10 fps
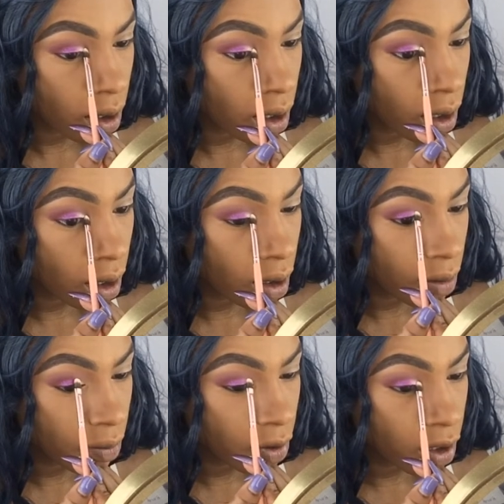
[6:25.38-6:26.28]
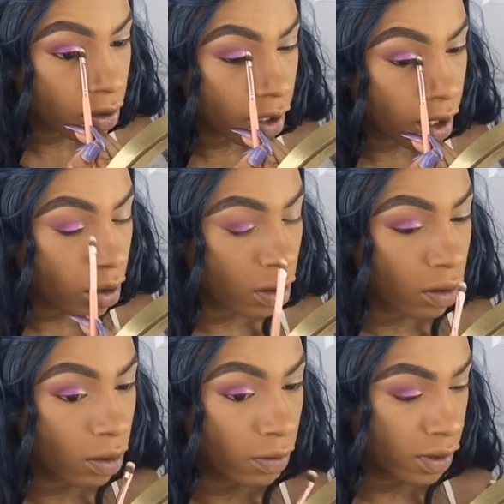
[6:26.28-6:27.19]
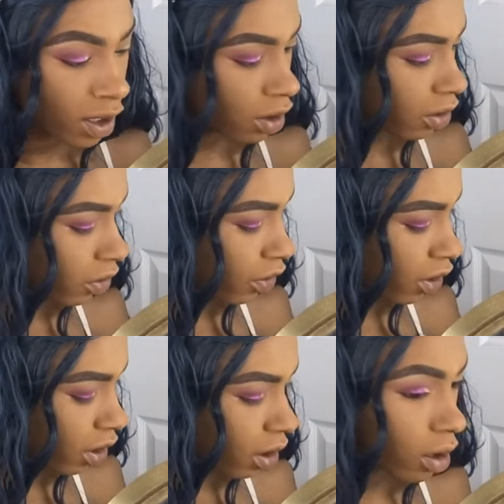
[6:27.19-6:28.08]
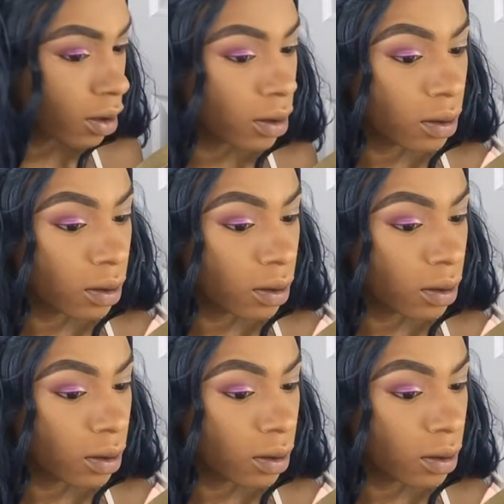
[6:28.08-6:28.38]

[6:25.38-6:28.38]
And I'm putting that on the inner third.